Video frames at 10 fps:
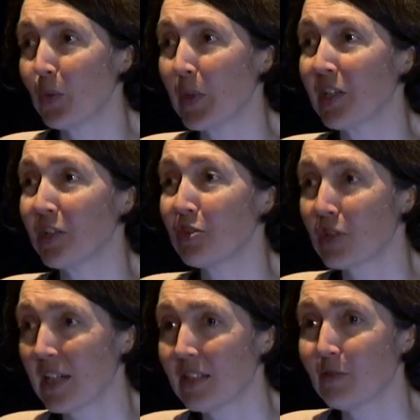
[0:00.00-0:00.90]
that we can
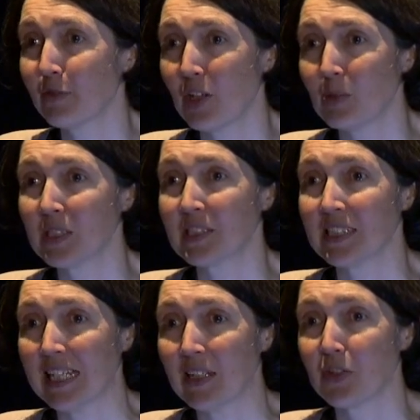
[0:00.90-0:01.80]
train farmers
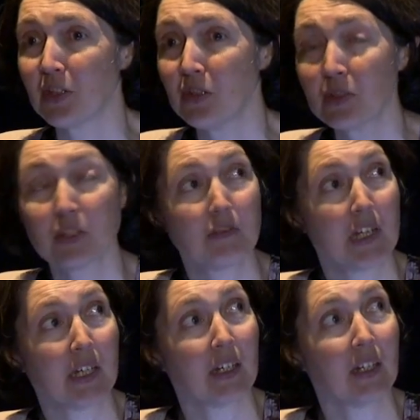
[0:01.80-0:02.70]
in how to use
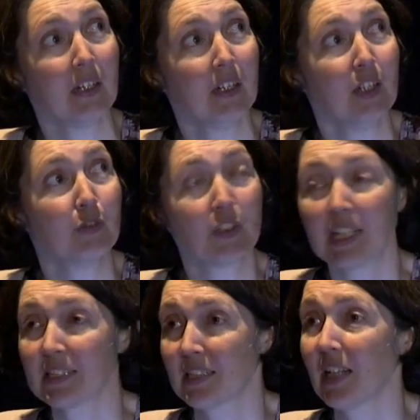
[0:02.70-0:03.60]
NERICA for
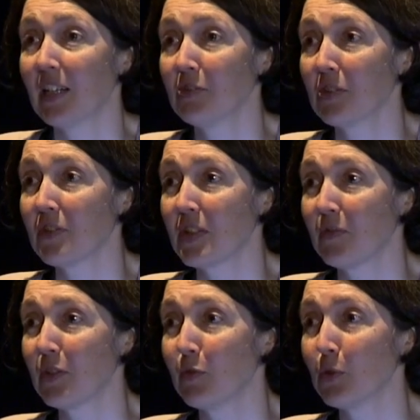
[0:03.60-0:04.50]
less than
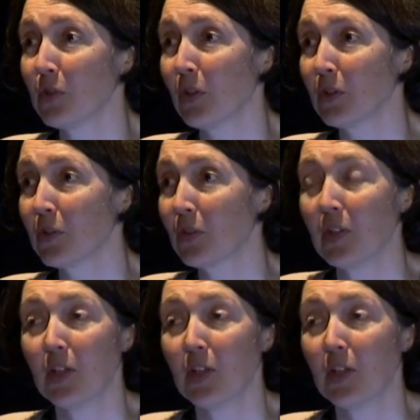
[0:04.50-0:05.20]
$174